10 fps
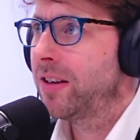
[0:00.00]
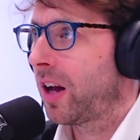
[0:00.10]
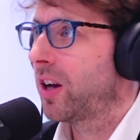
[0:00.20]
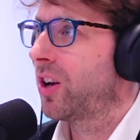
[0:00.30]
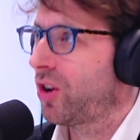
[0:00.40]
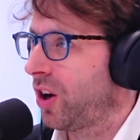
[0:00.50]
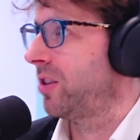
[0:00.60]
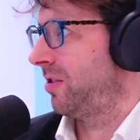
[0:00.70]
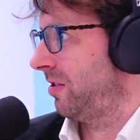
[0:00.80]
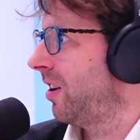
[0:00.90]
It's like,
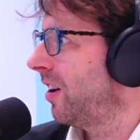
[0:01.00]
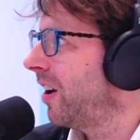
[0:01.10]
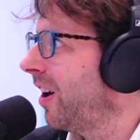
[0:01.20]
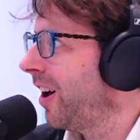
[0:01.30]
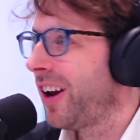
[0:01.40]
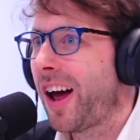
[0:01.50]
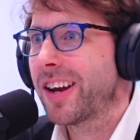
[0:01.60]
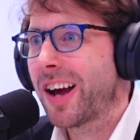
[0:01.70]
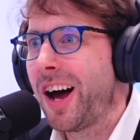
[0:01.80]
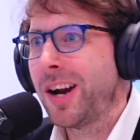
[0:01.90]
good.
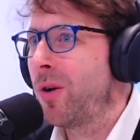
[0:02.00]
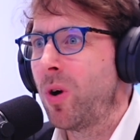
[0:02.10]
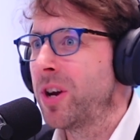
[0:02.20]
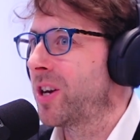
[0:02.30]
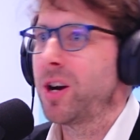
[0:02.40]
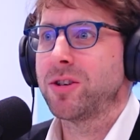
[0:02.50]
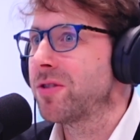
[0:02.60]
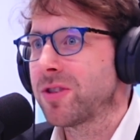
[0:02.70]
Like, I don't want to go to a